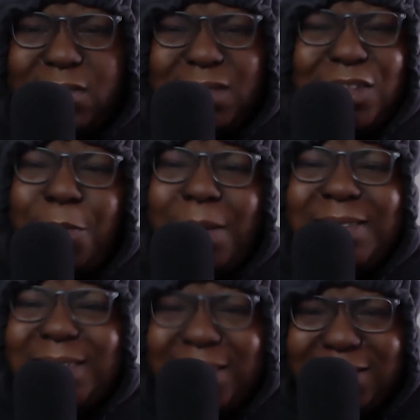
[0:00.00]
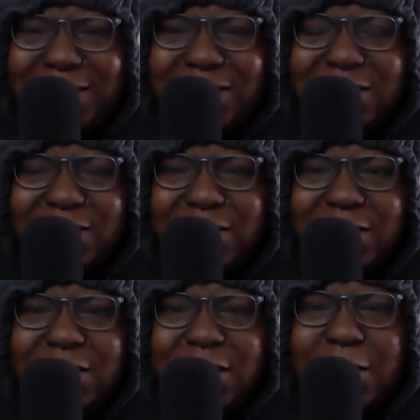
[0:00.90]
No, makes sense.
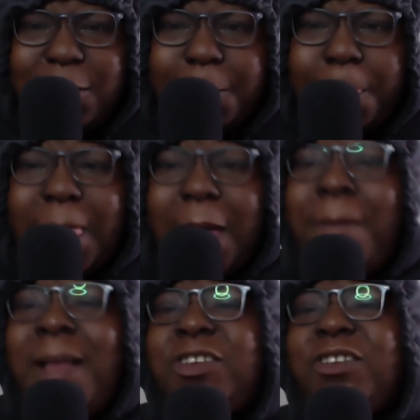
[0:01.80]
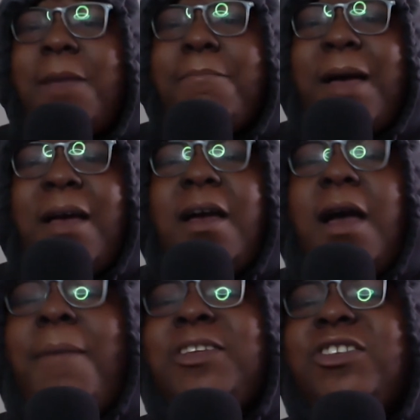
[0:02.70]
A man just come
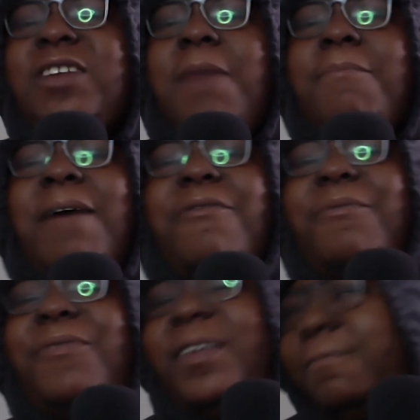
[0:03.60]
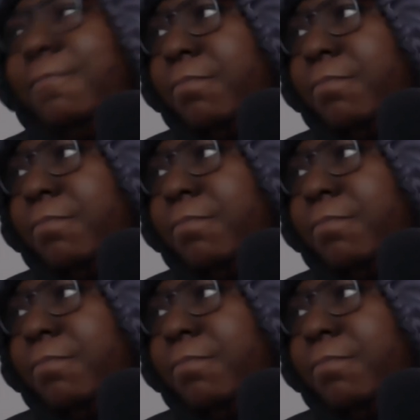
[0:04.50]
back from thing.